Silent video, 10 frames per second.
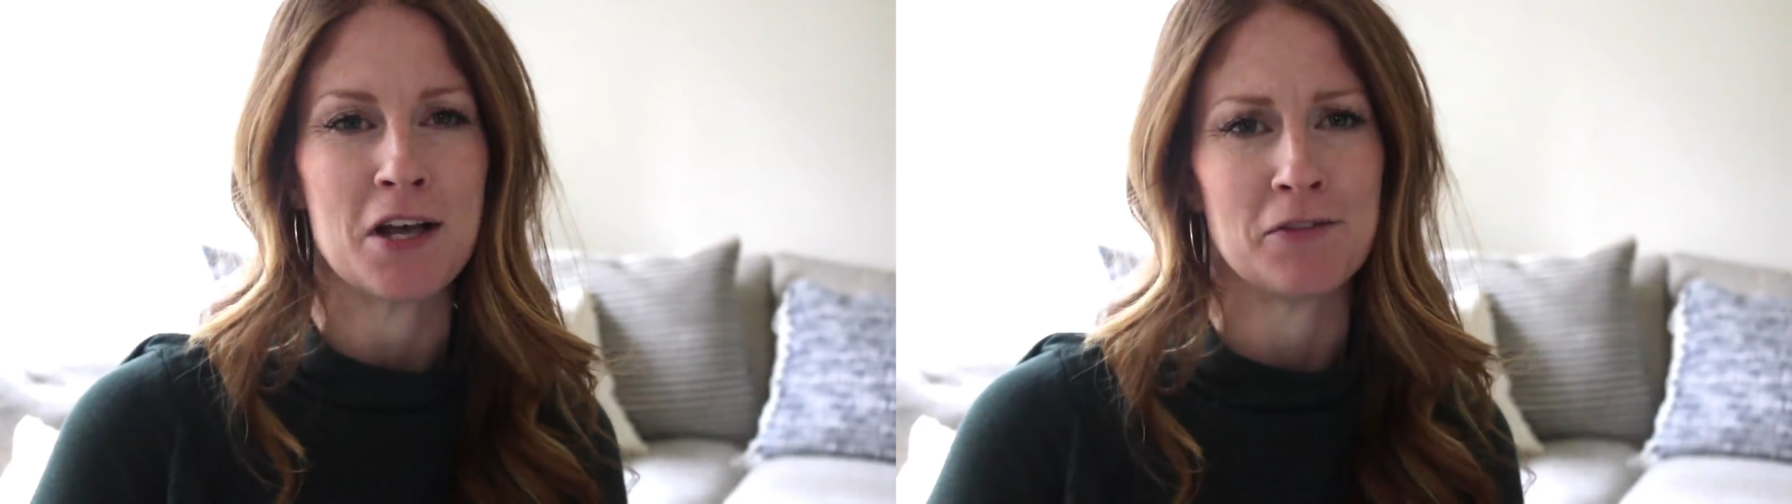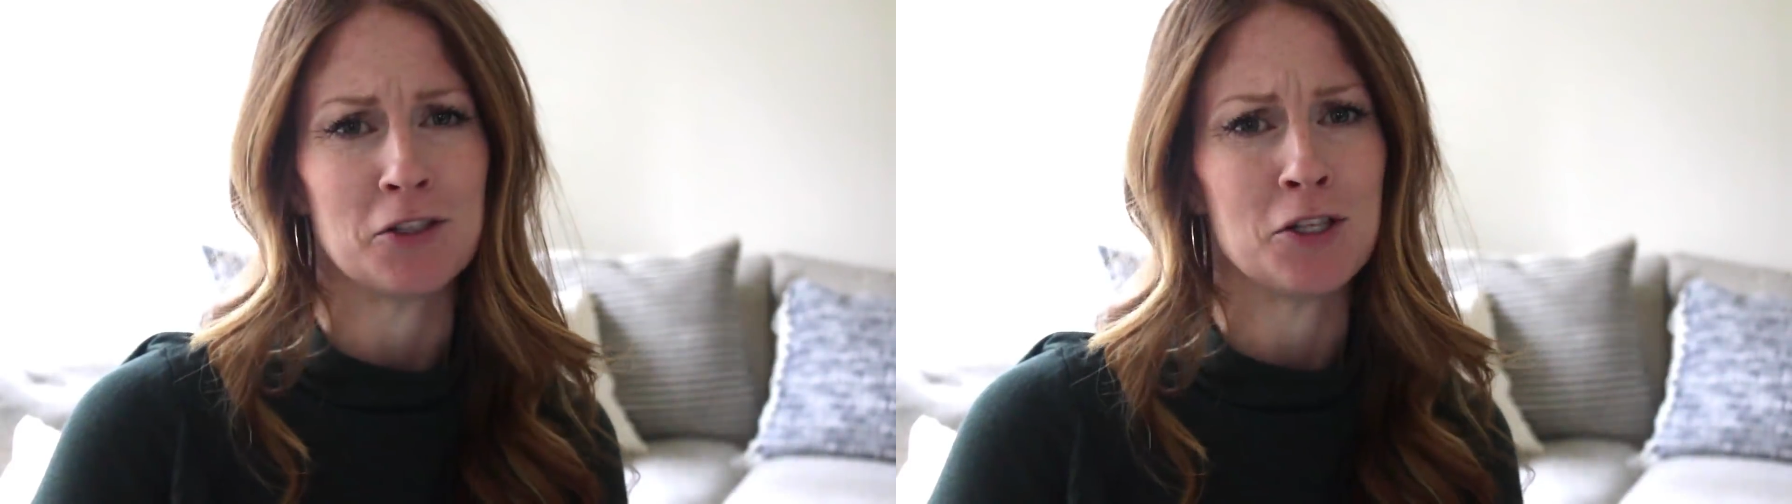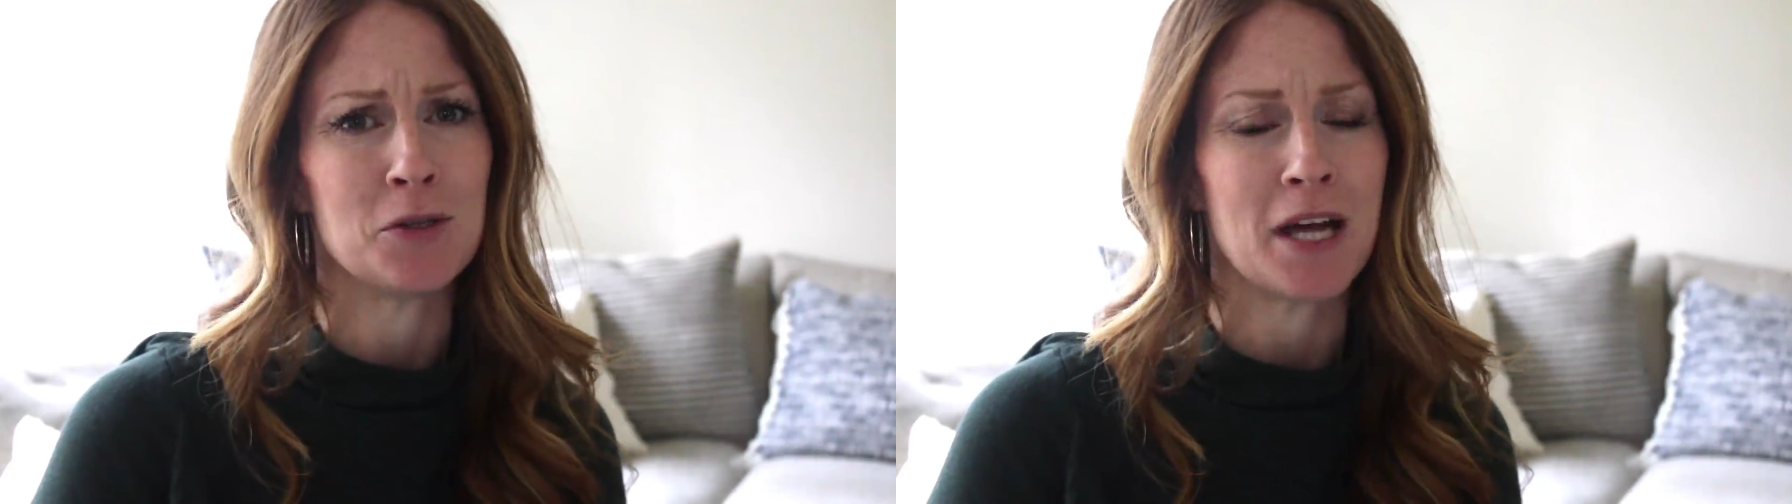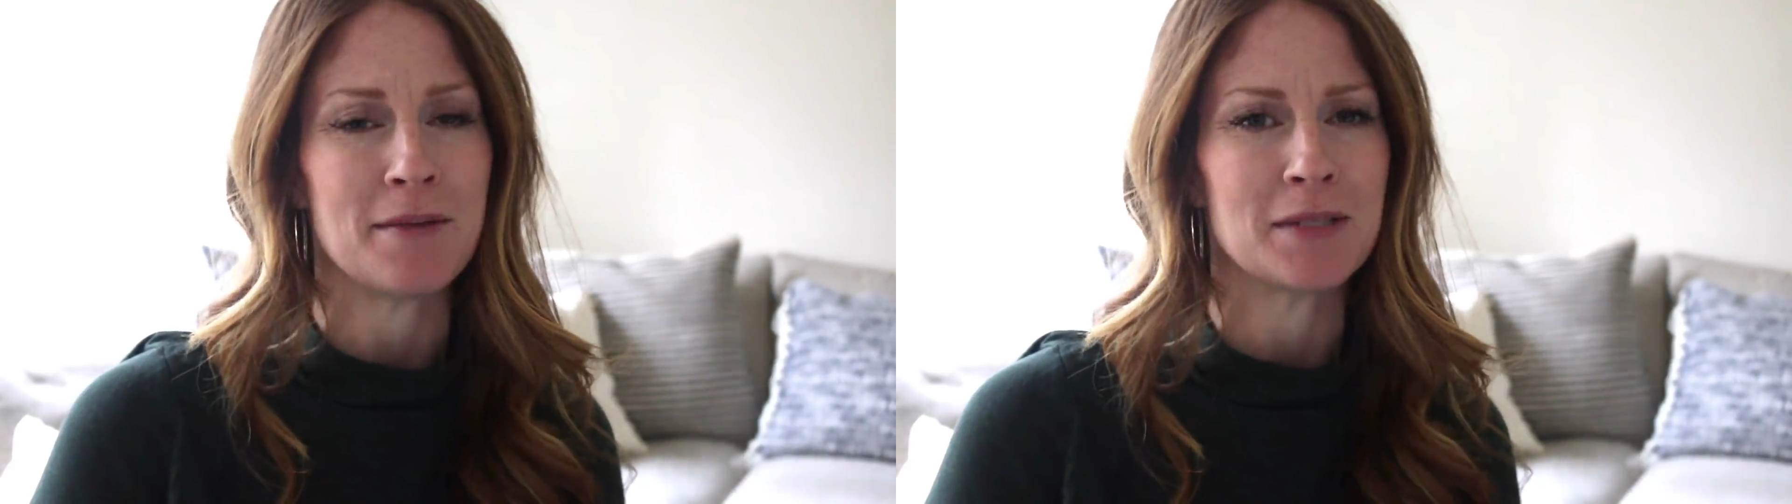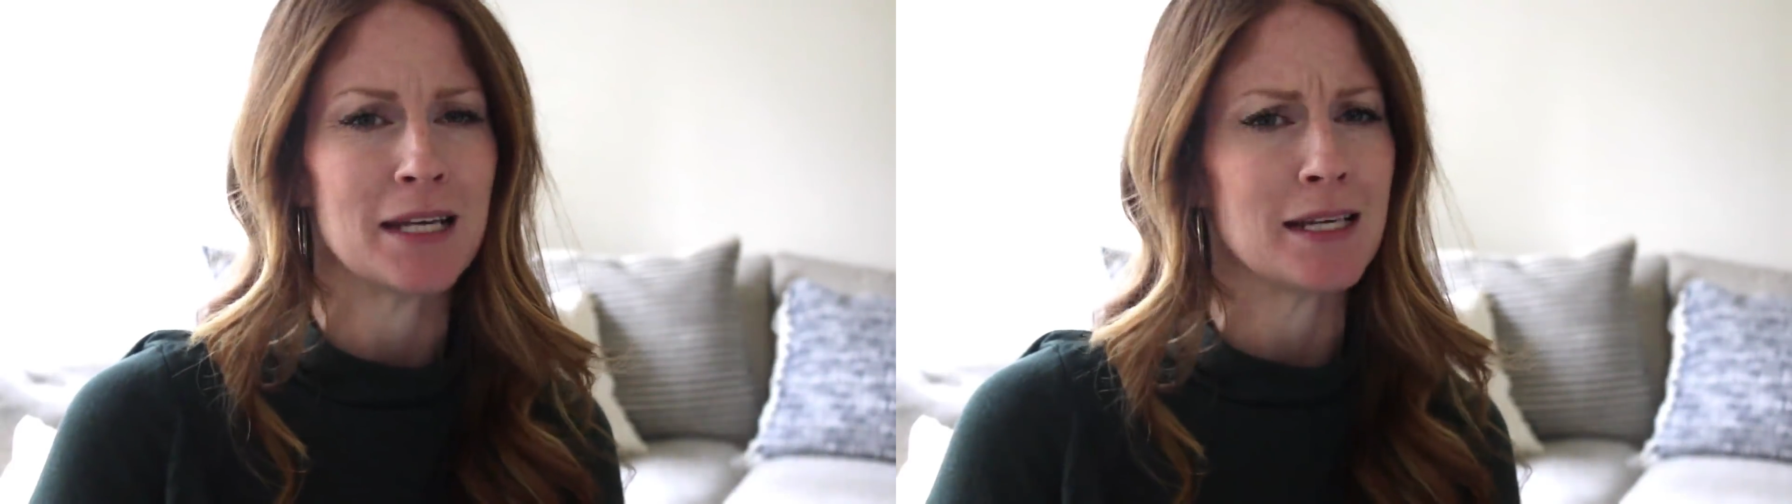after 2
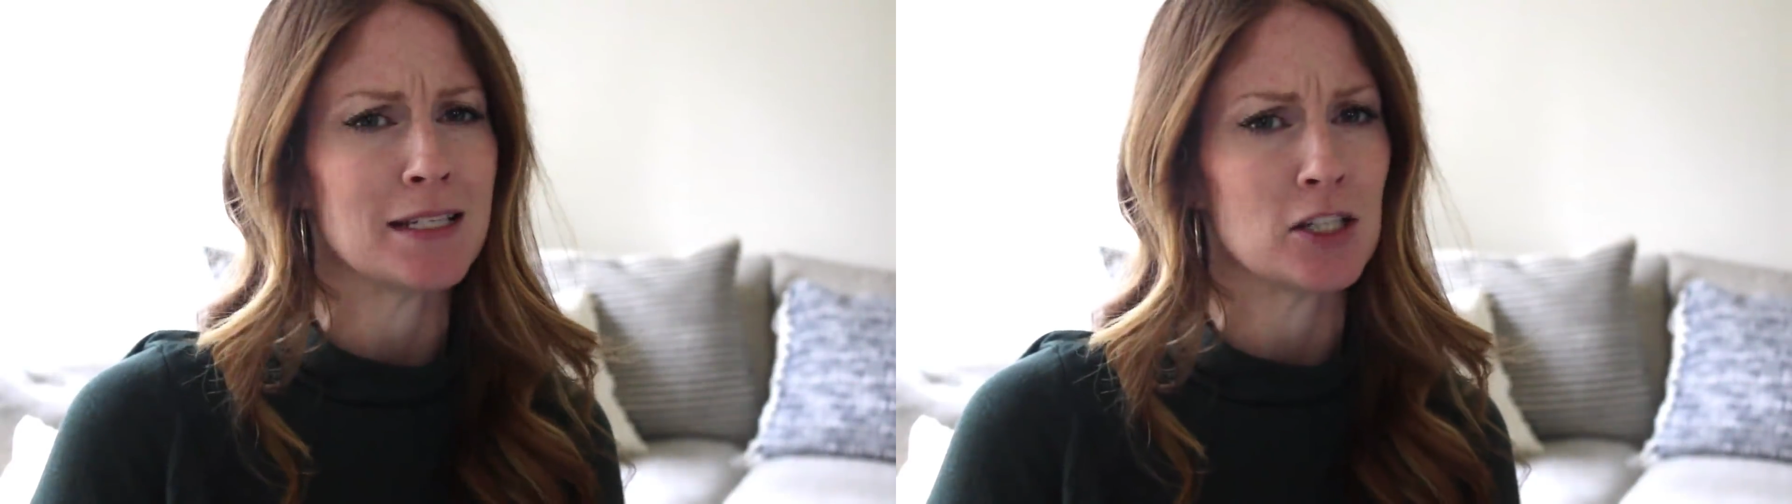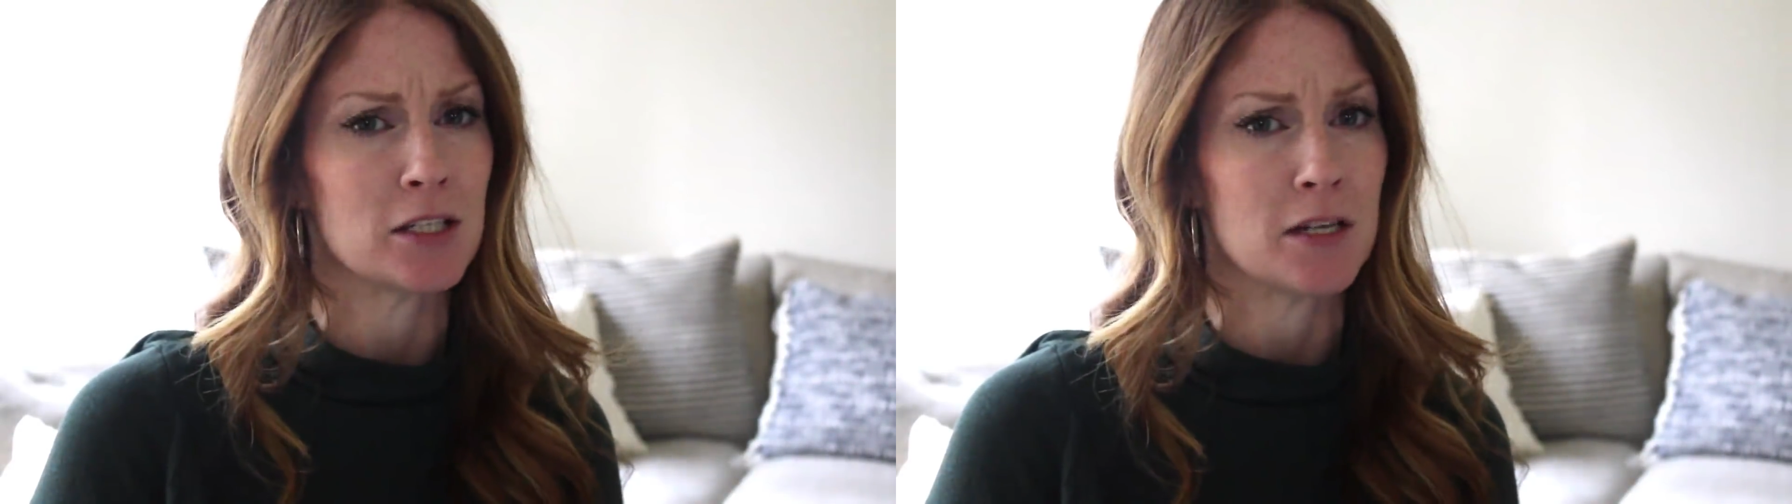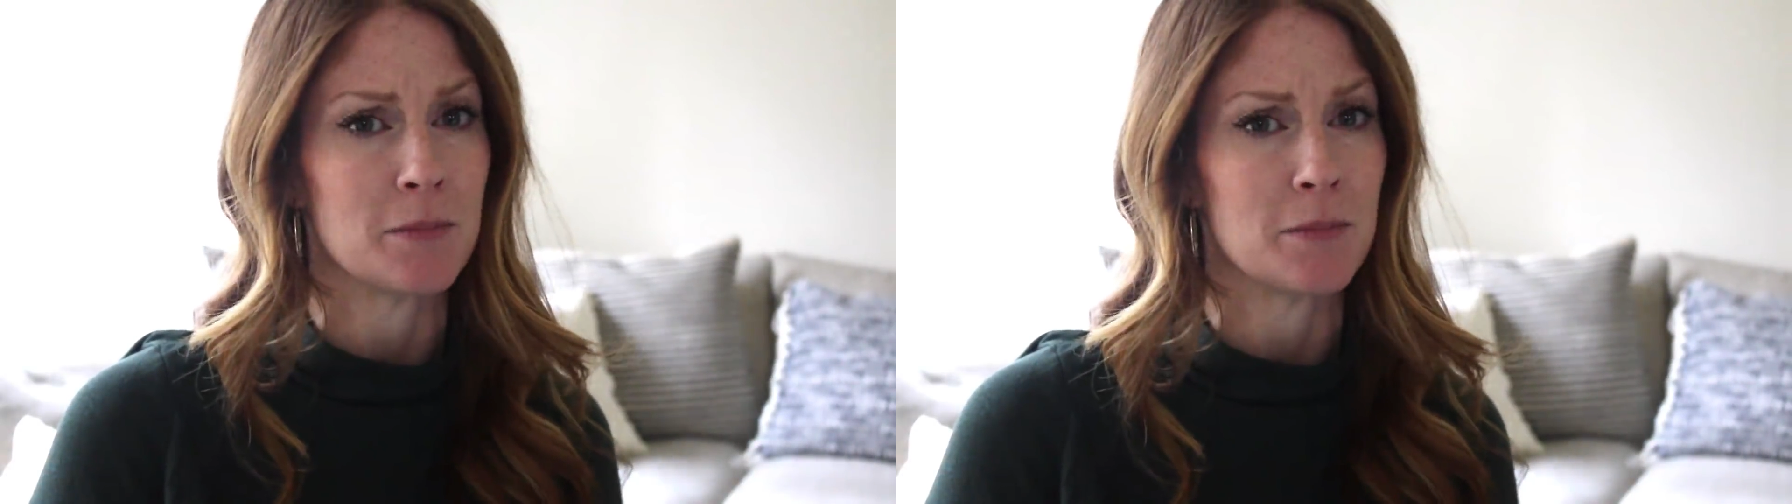times that it's just